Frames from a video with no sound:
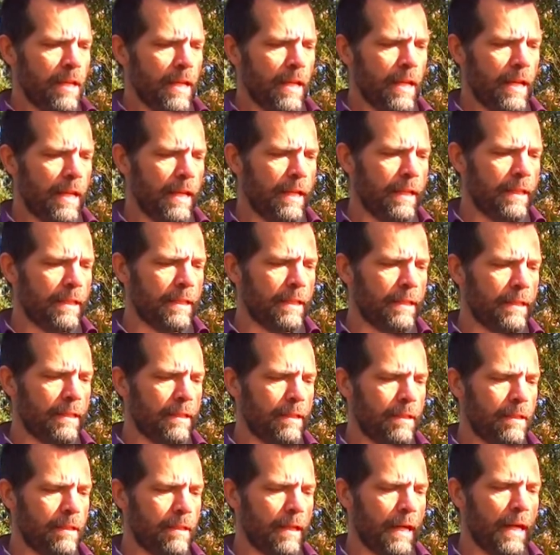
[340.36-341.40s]
And
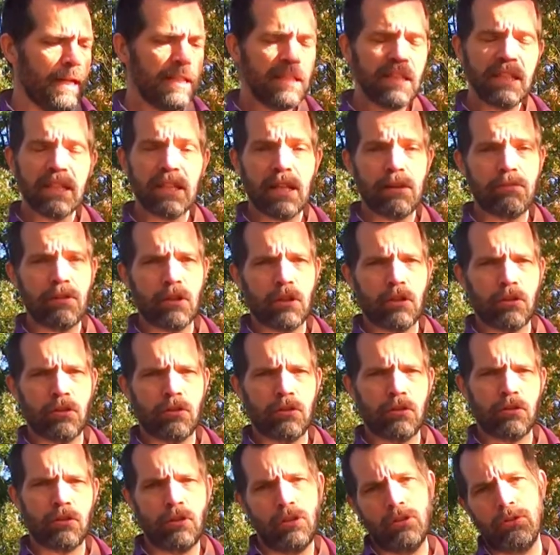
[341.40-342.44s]
I didn't have a
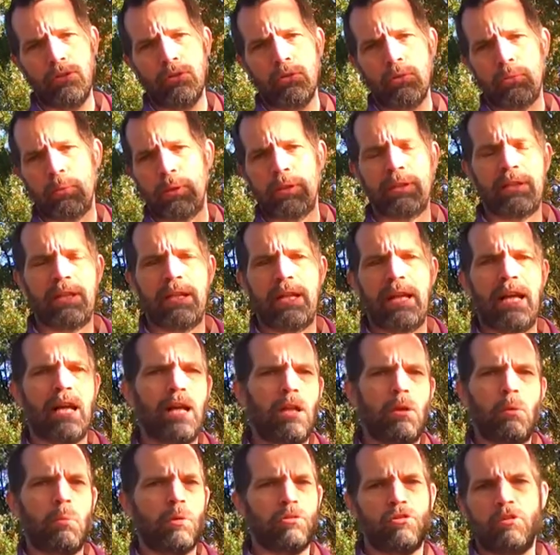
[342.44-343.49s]
clue what
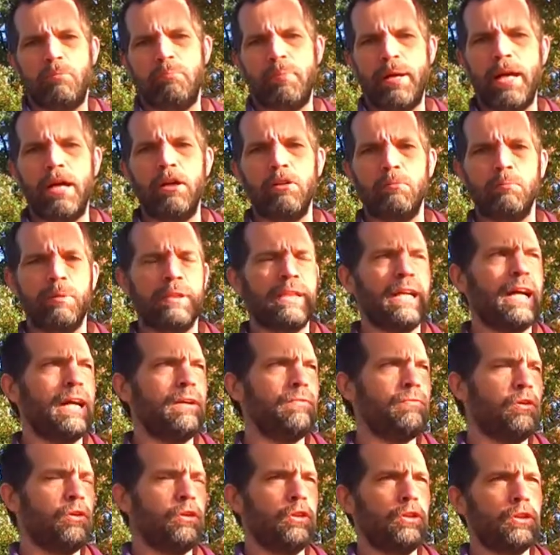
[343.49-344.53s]
hell was about, but
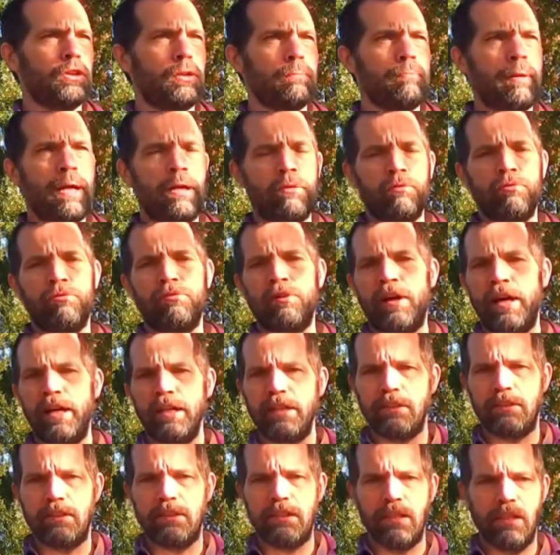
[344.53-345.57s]
I've heard about
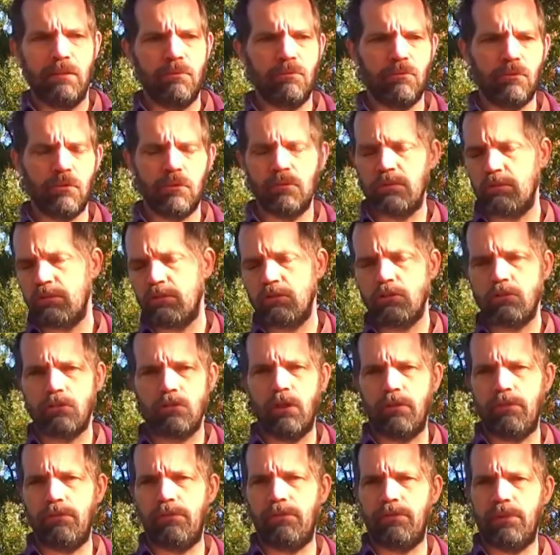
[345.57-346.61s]
fire and
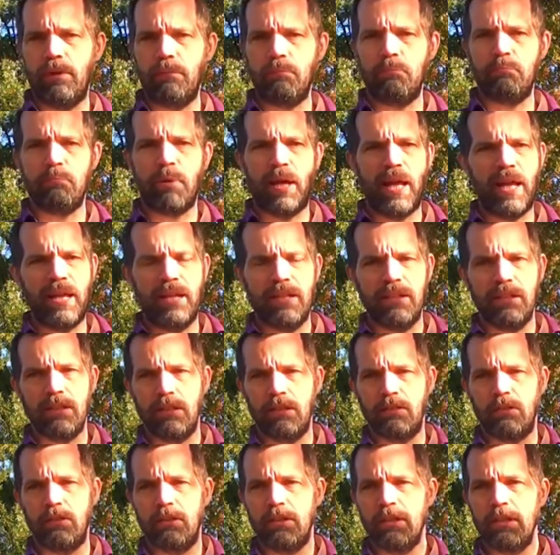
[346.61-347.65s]
stuff and pain
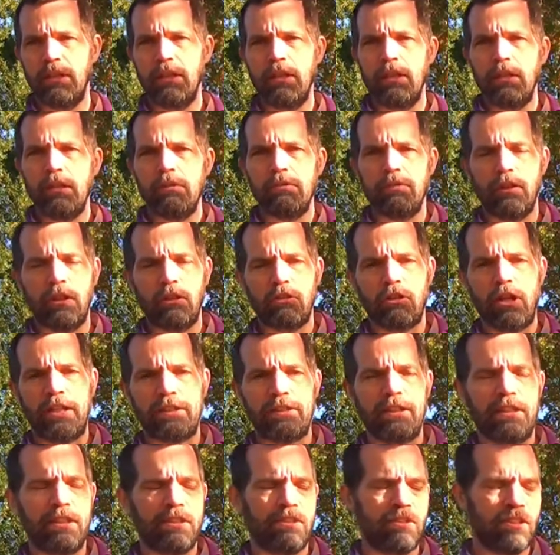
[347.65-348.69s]
and things like
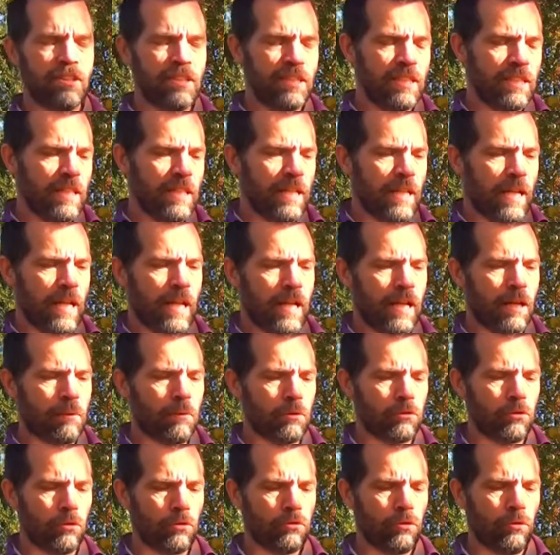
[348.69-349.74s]
that. And I
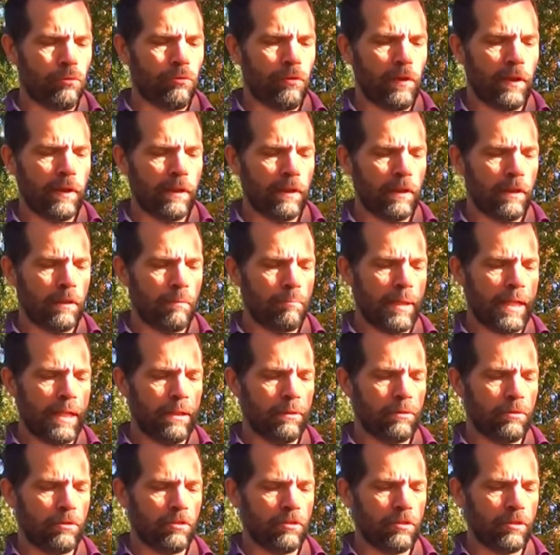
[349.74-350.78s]
was also thinking
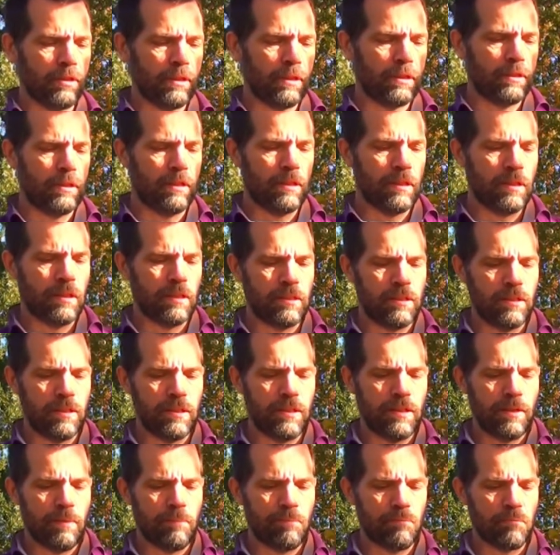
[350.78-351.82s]
about
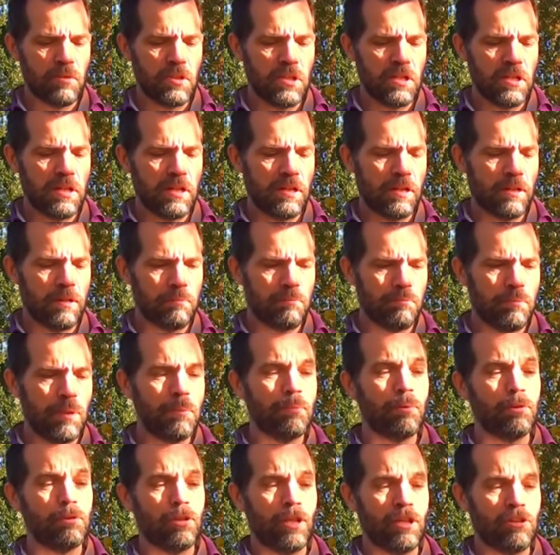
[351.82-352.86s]
the
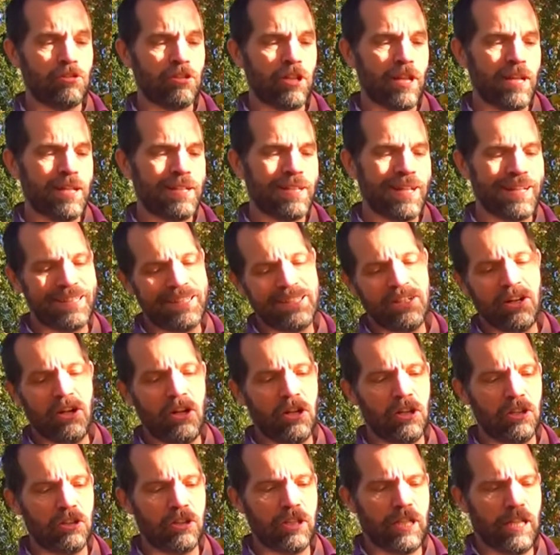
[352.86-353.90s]
people, they say that in
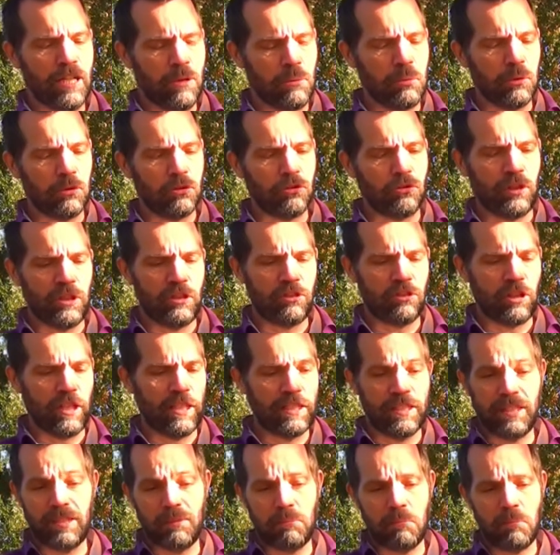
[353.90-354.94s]
Holland, and I will translate
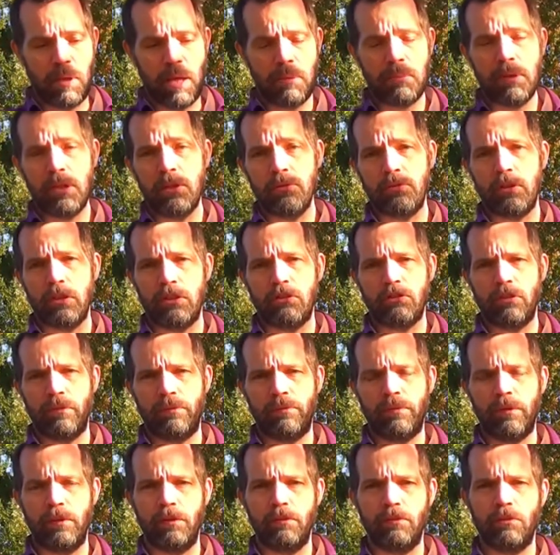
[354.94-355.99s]
that. Maybe you've got
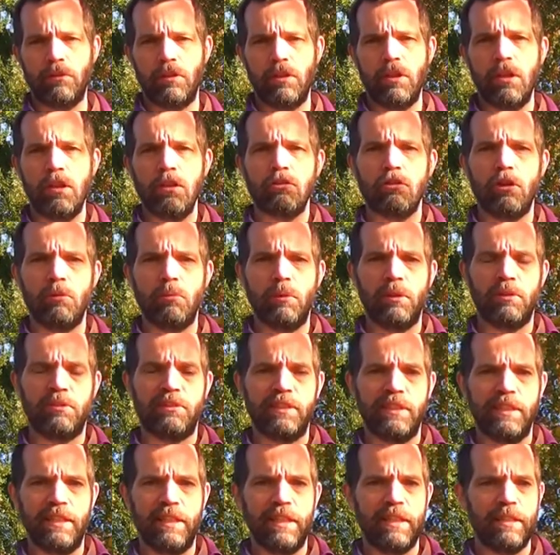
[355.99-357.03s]
something similar
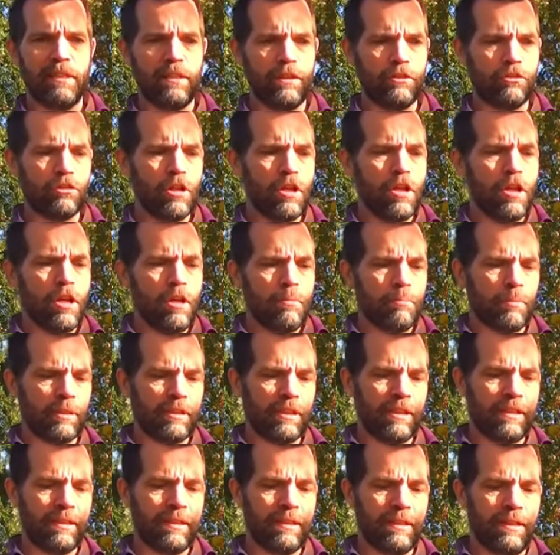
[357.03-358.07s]
in English, but
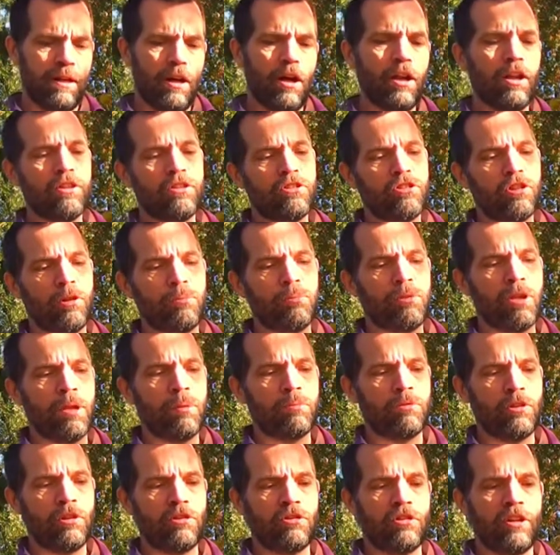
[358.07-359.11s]
in Holland
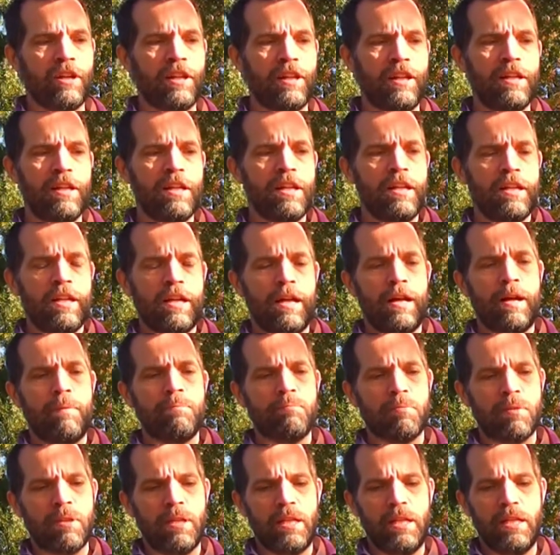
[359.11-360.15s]
sometimes they say,
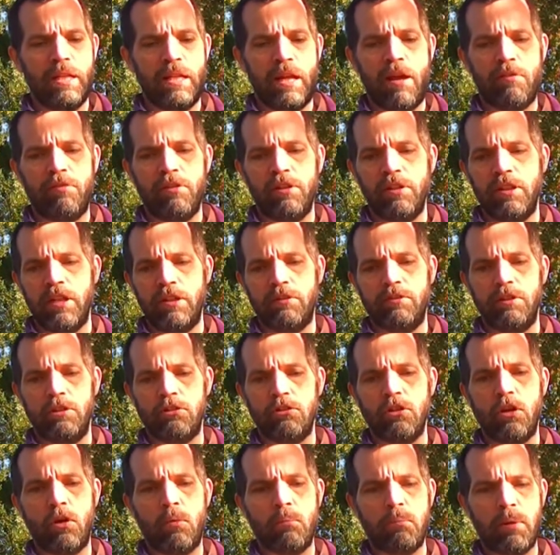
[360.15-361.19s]
in heaven there is
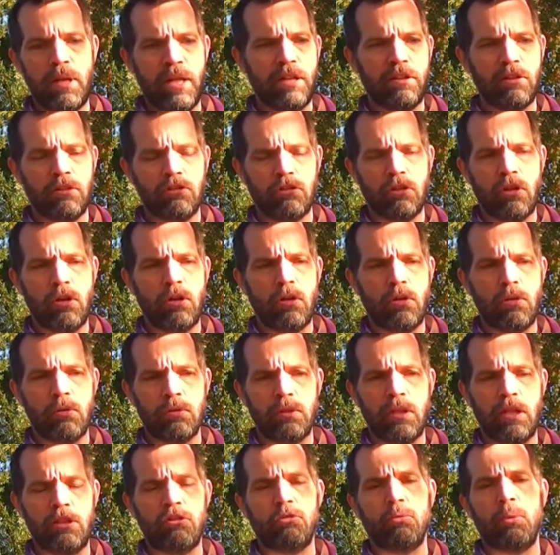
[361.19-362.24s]
no beer, so
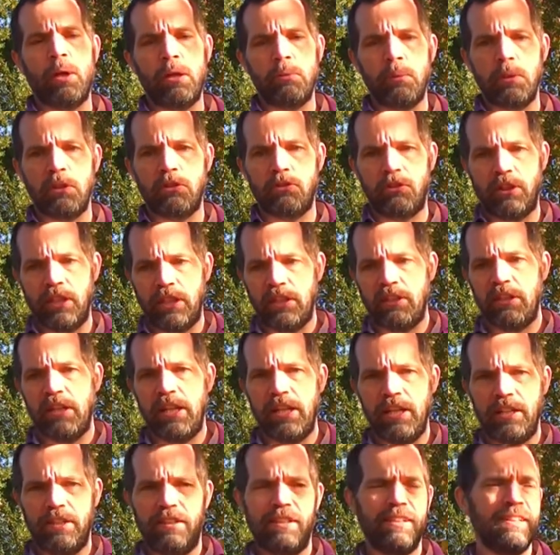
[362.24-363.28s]
that's why we drink it
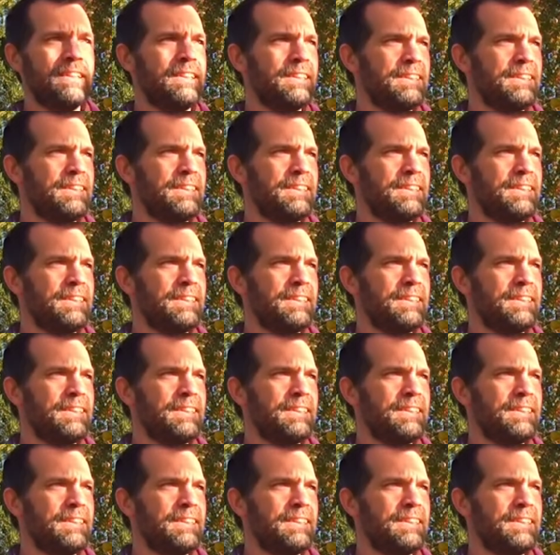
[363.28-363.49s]
here.